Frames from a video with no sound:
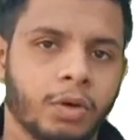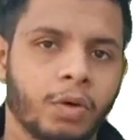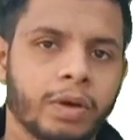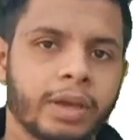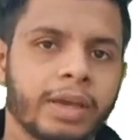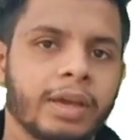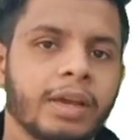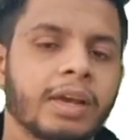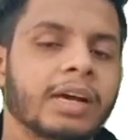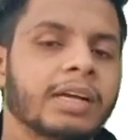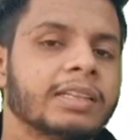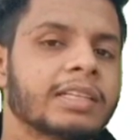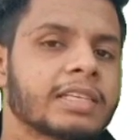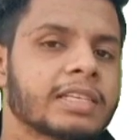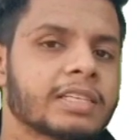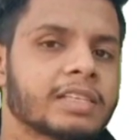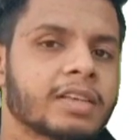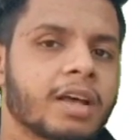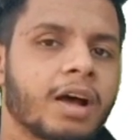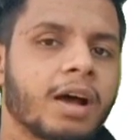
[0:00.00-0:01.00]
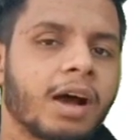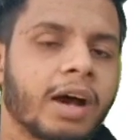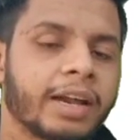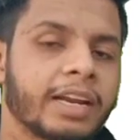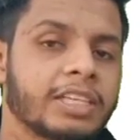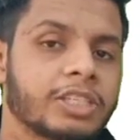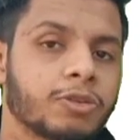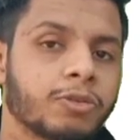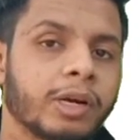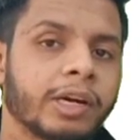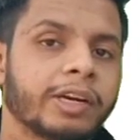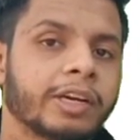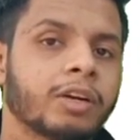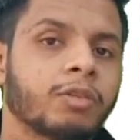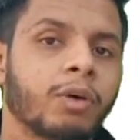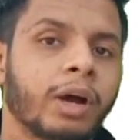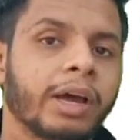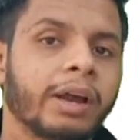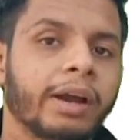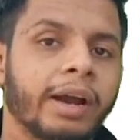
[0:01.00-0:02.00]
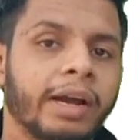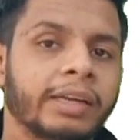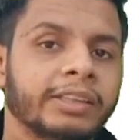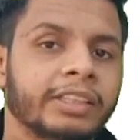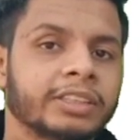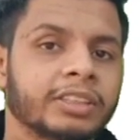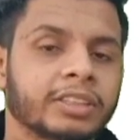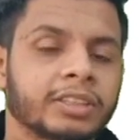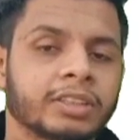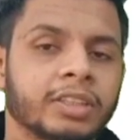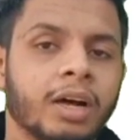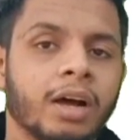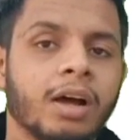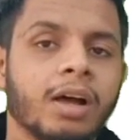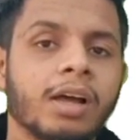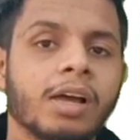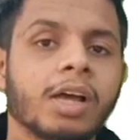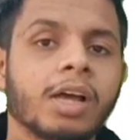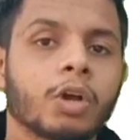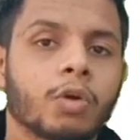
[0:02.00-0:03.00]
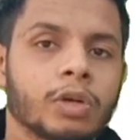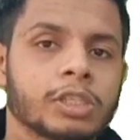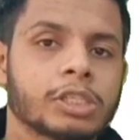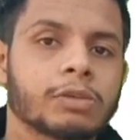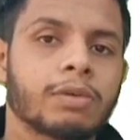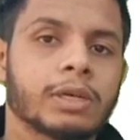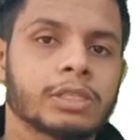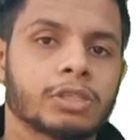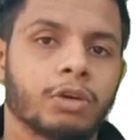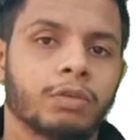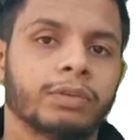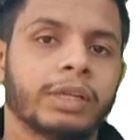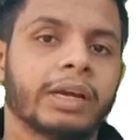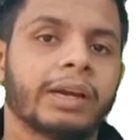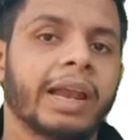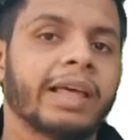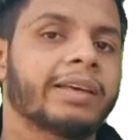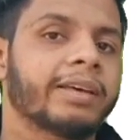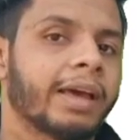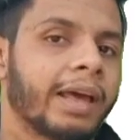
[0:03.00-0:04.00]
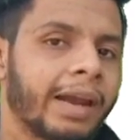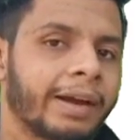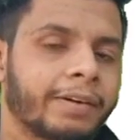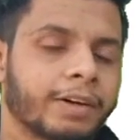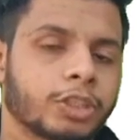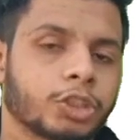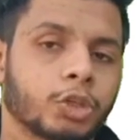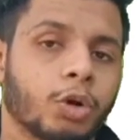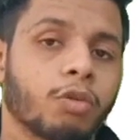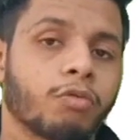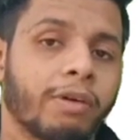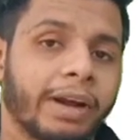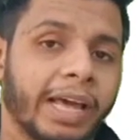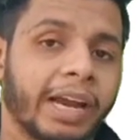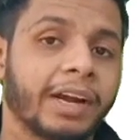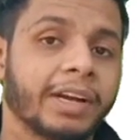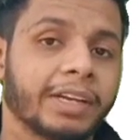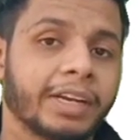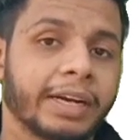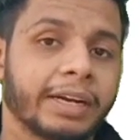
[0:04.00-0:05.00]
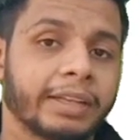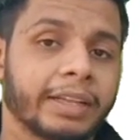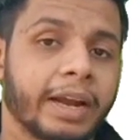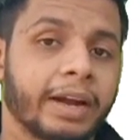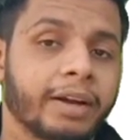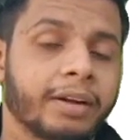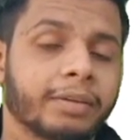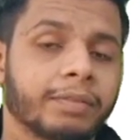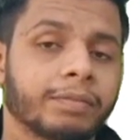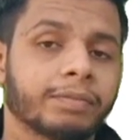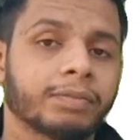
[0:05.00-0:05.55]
Okay, this is a uninsulated wire and this is the consequence of that like electric shock fatality and that.